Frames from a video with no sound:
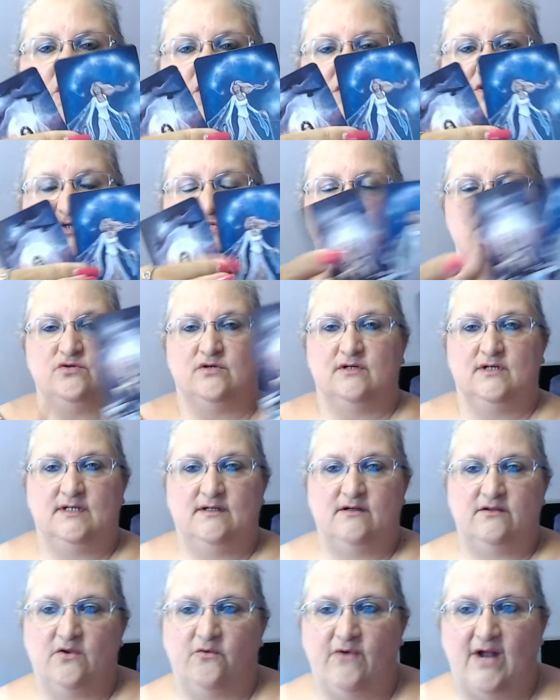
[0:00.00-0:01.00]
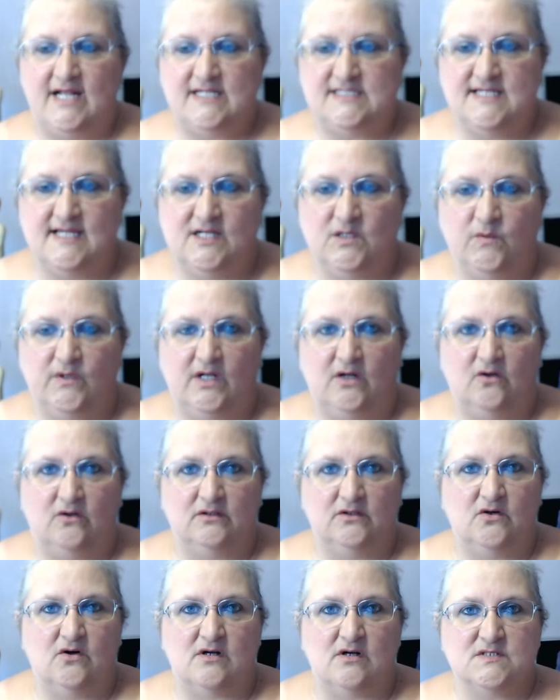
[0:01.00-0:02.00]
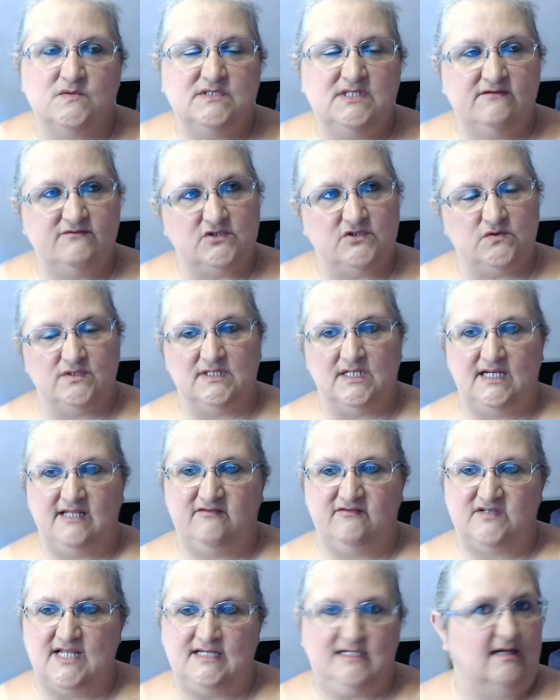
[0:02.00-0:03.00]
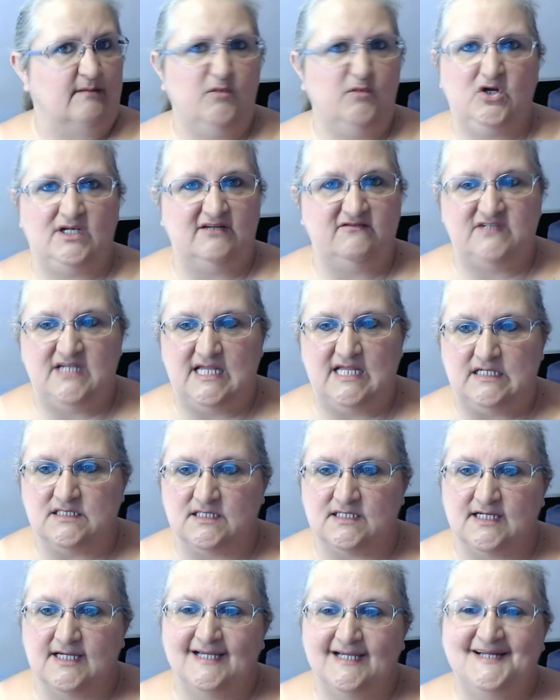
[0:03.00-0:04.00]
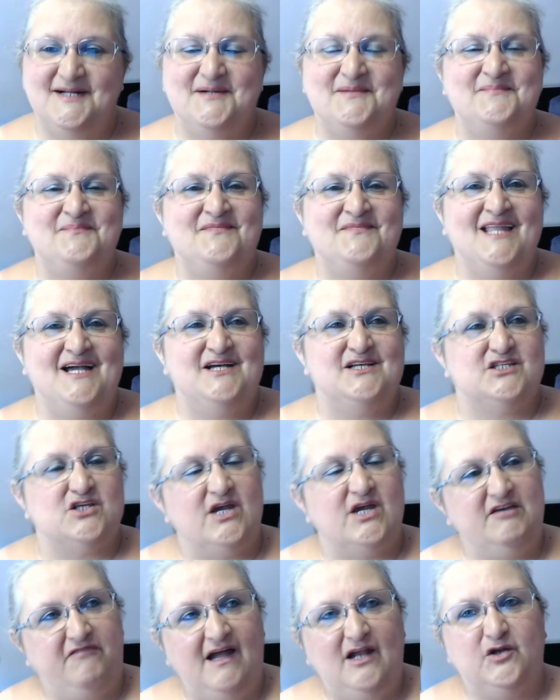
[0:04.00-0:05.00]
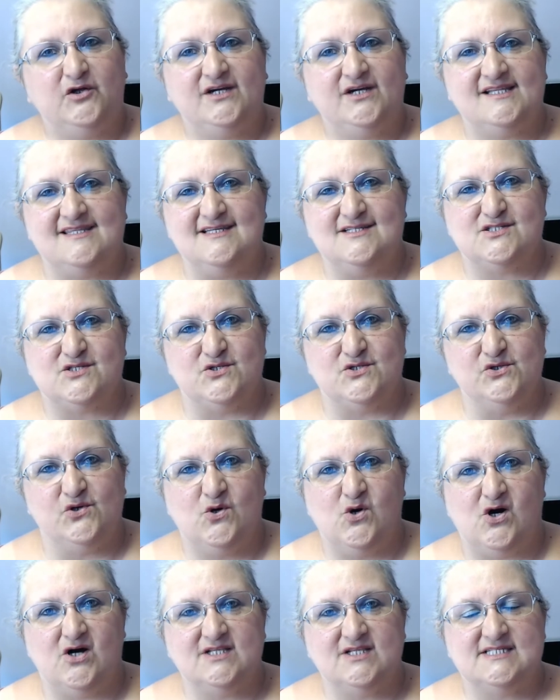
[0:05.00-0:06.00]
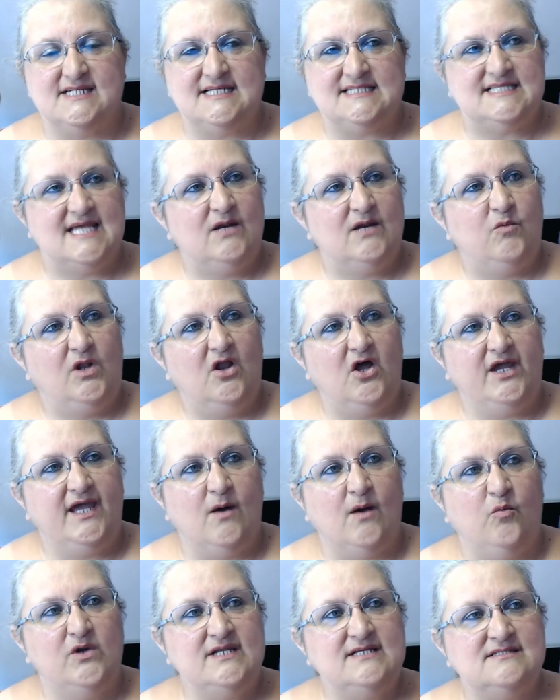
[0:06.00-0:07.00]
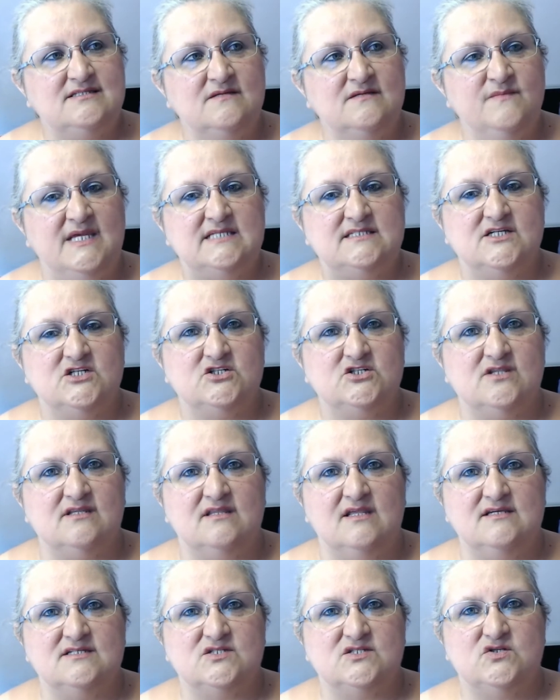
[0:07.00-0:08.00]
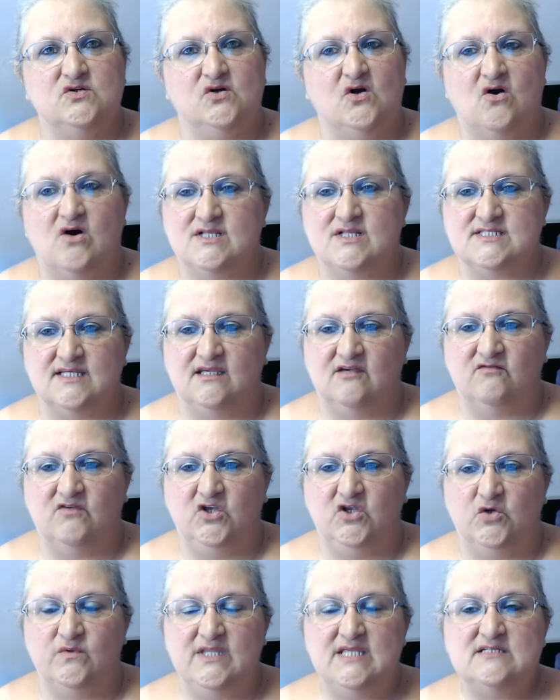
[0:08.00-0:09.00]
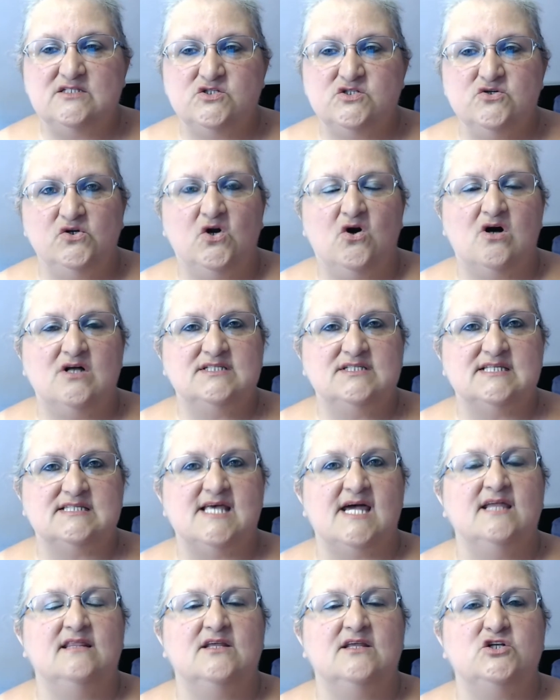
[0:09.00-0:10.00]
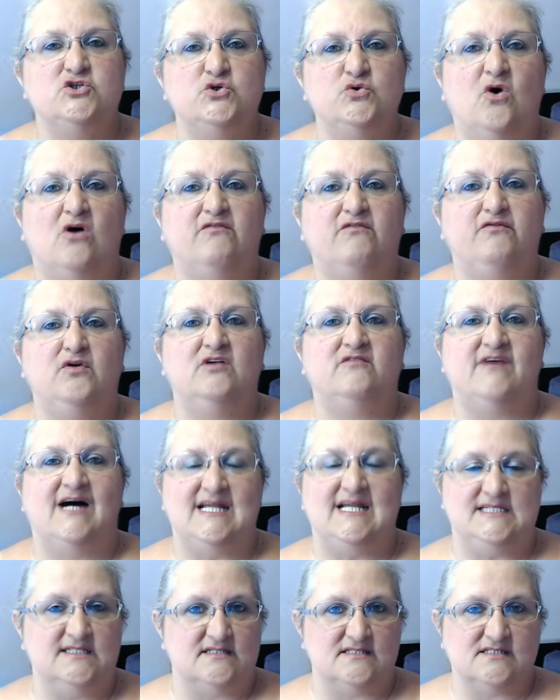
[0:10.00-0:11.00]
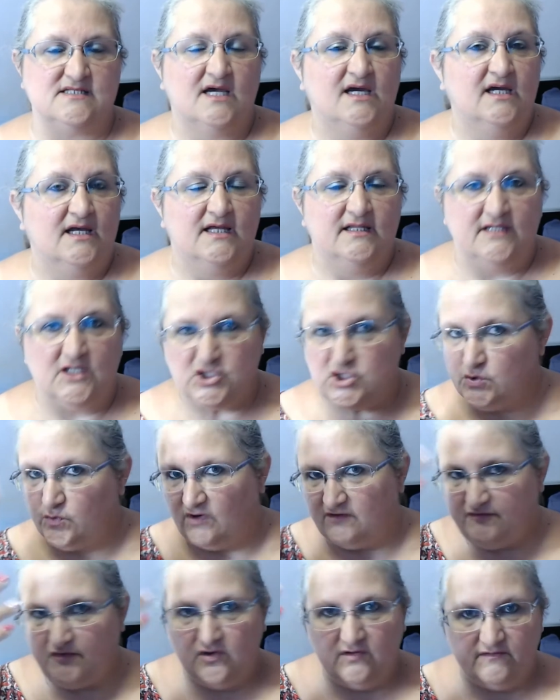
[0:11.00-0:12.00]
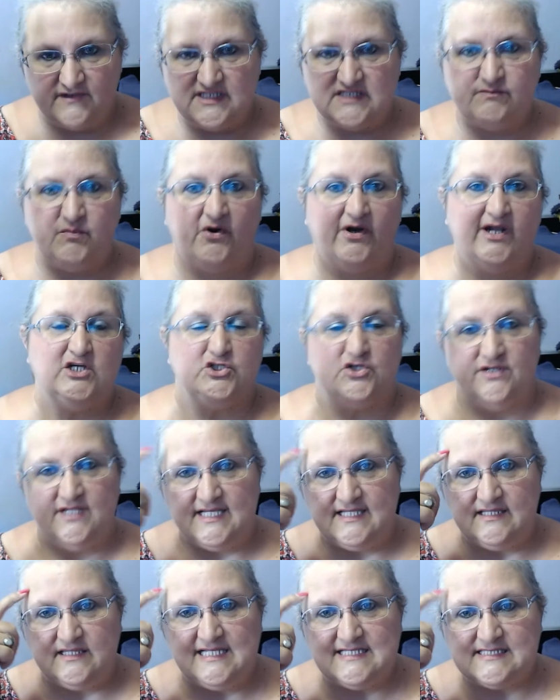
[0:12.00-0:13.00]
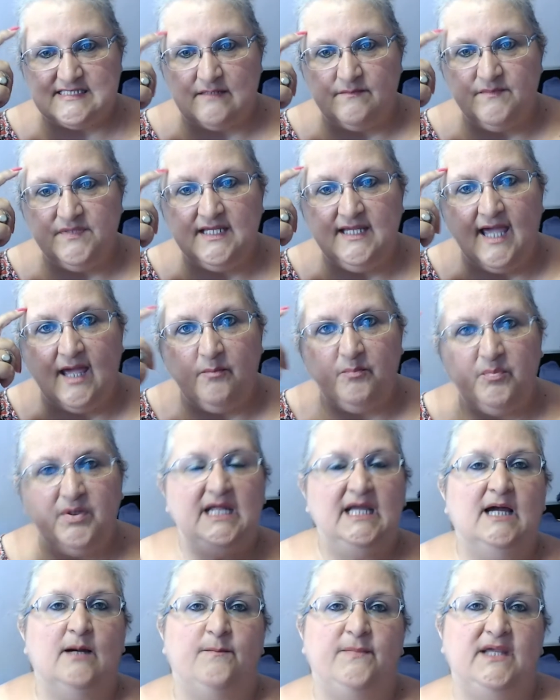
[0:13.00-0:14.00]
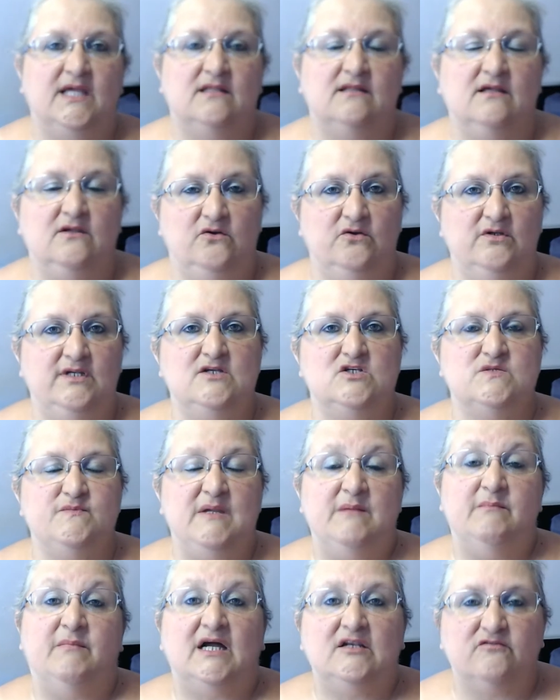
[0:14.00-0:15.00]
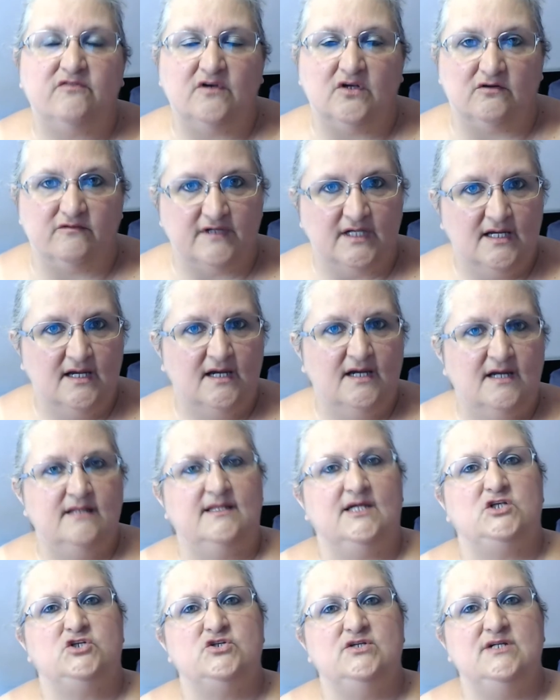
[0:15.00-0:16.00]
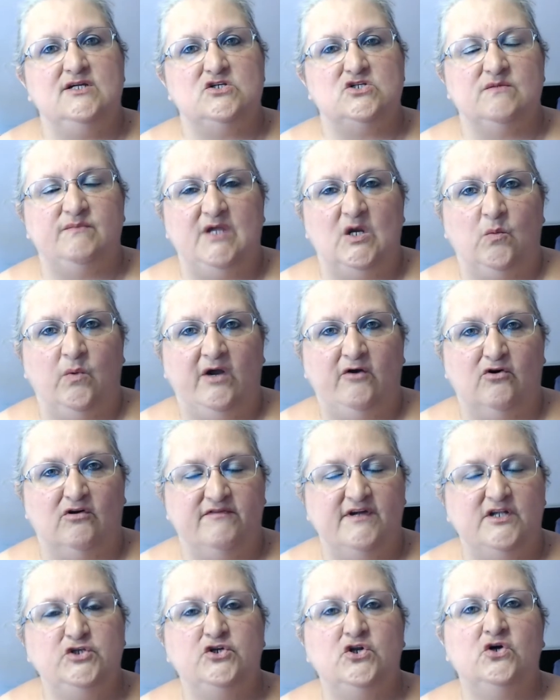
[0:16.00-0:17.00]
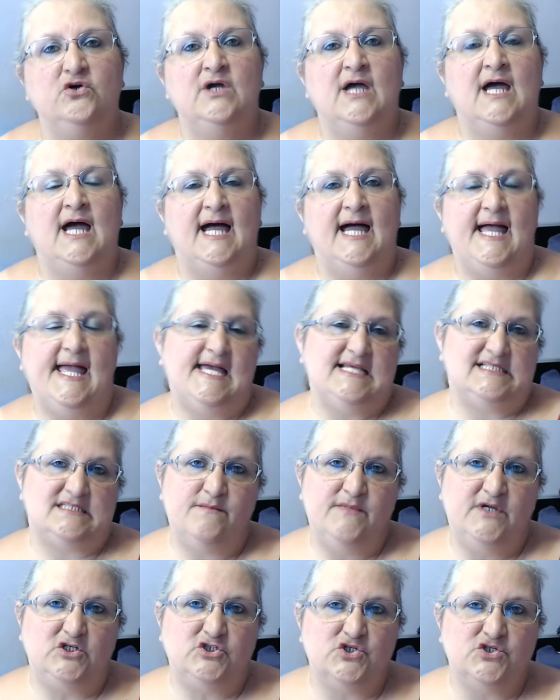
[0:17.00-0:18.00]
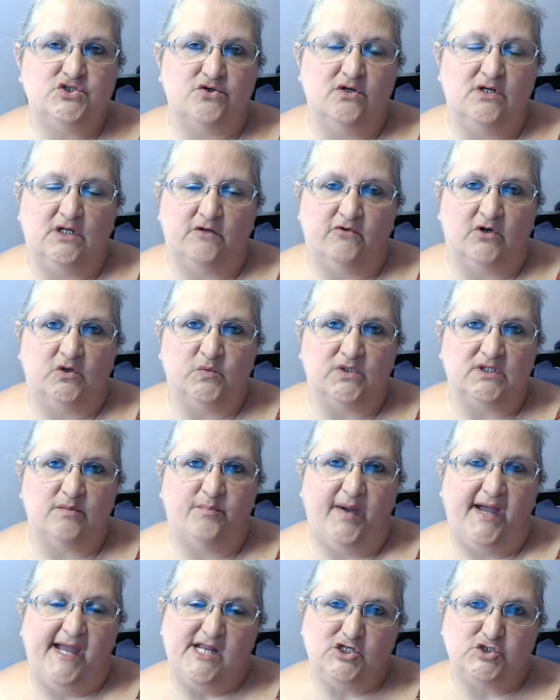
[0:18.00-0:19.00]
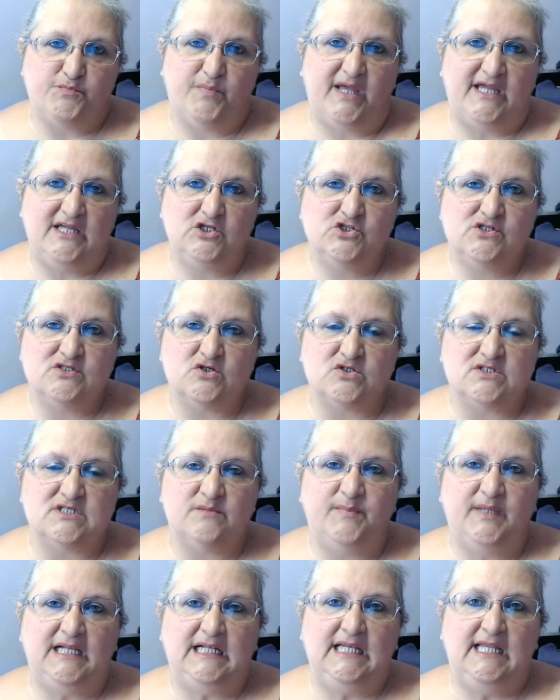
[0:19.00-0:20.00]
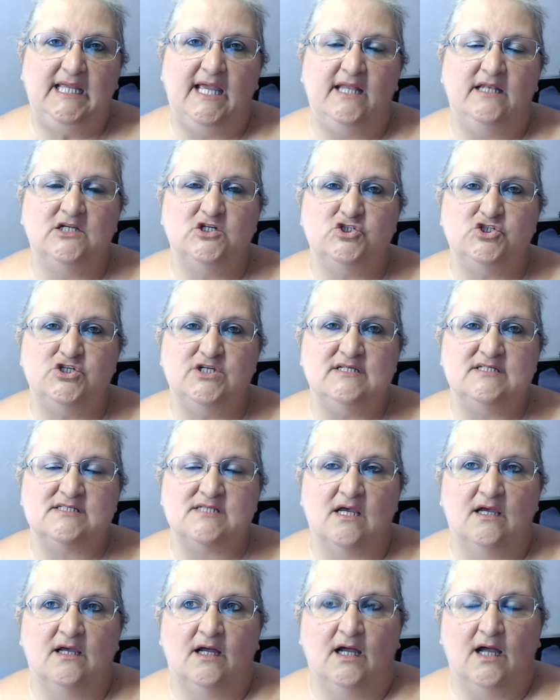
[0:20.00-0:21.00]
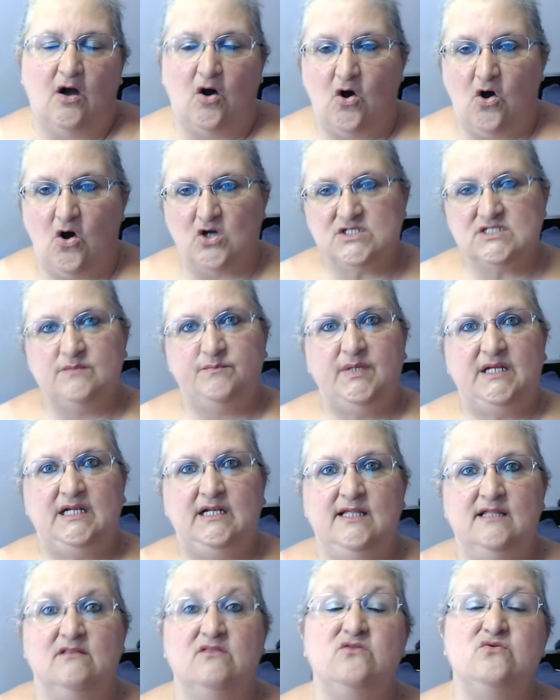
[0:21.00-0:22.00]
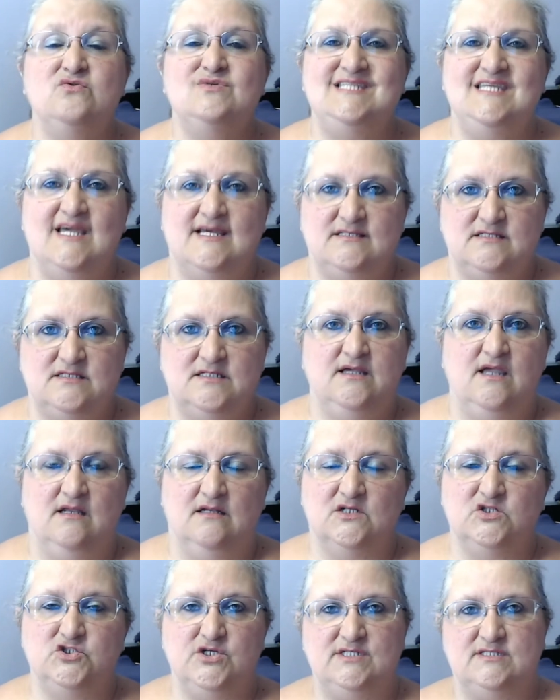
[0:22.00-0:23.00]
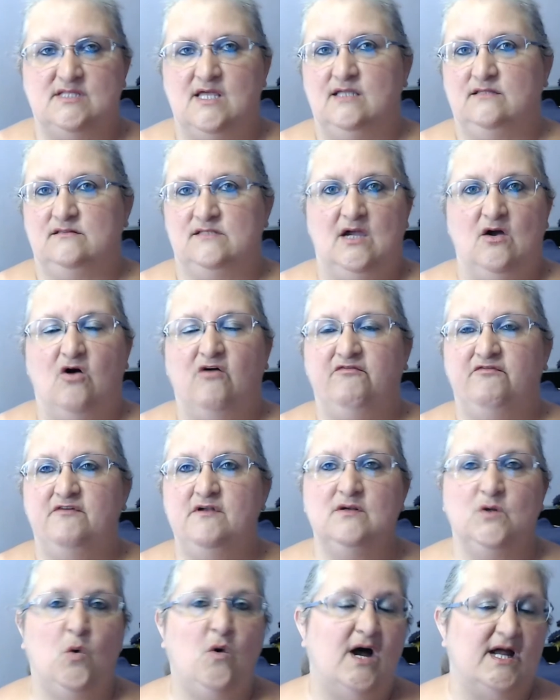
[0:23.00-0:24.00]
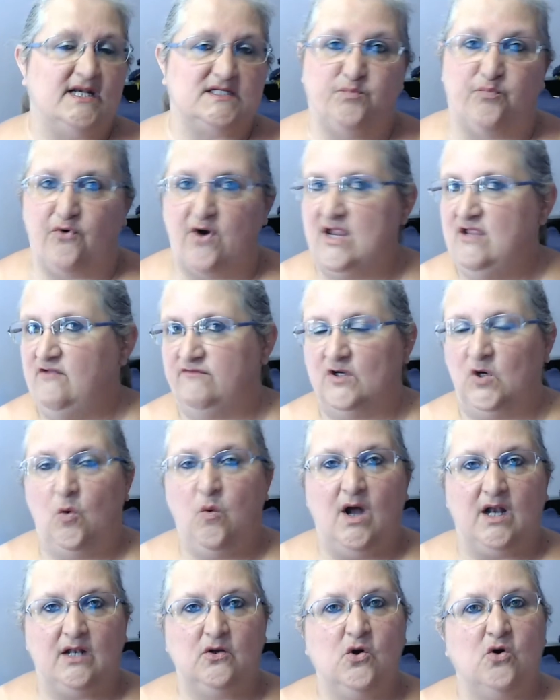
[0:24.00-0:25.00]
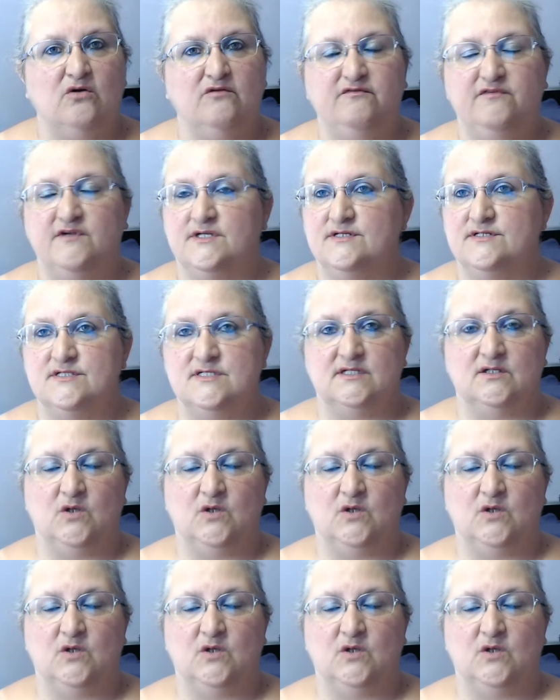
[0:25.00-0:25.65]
do the right hand when I hold cards. I always have to do it in the left Now, I'm not left-handed. So if I look at these 2 cards and I say, well, okay, what is the message that these 2 cards are giving you? These 2 cards are saying that you are full of ideas, that you are full of inspiration, that there's something happening up here that you need to be mindful of, that you need to be aware of. And, you know, as I mentioned earlier on with the pages are typically energies, are typically enthusiastic energies. They're often quite brave and quite confident and